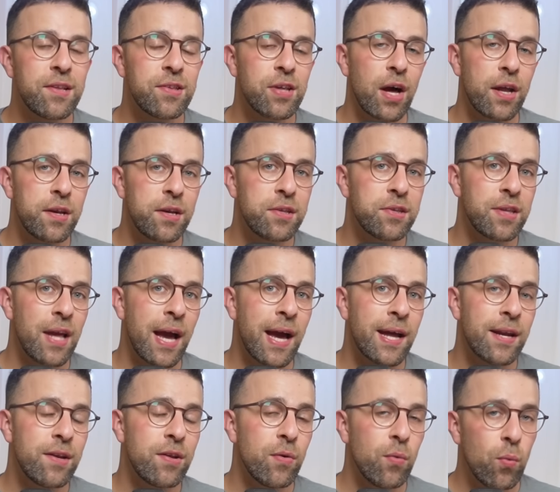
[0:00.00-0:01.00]
to
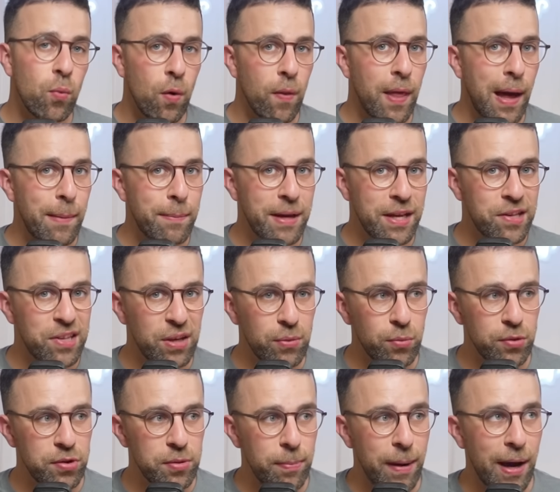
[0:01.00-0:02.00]
understand what that meeting
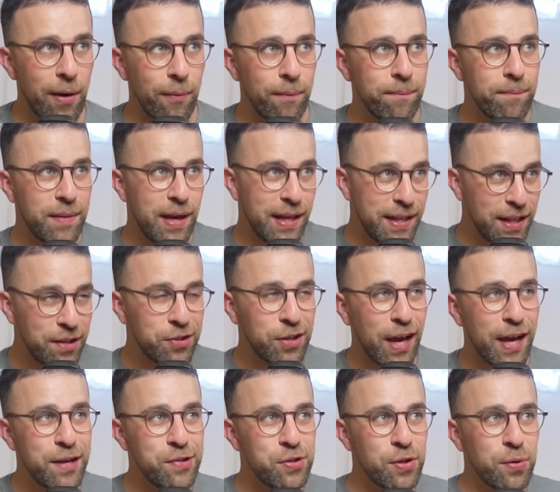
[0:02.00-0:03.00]
was about. In this
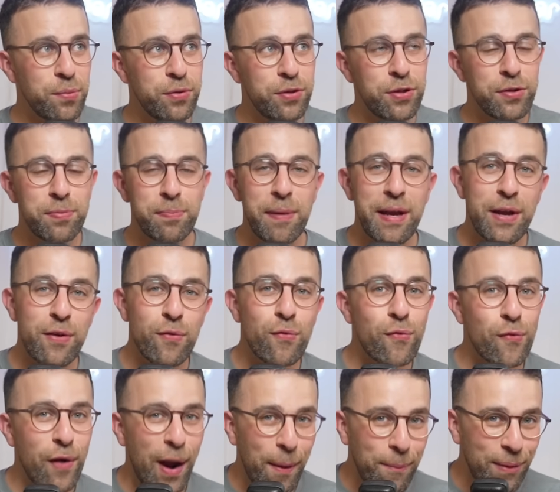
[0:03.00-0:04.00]
case, it was just me
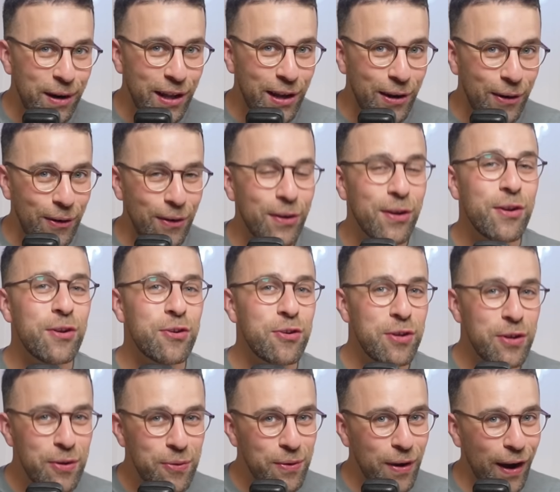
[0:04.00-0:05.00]
rambling on to
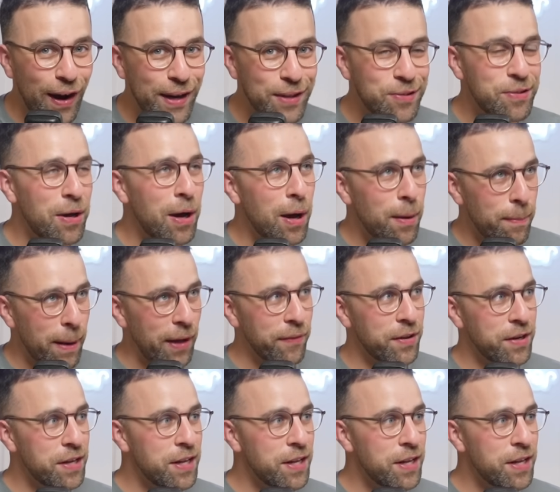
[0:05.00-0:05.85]
you guys about the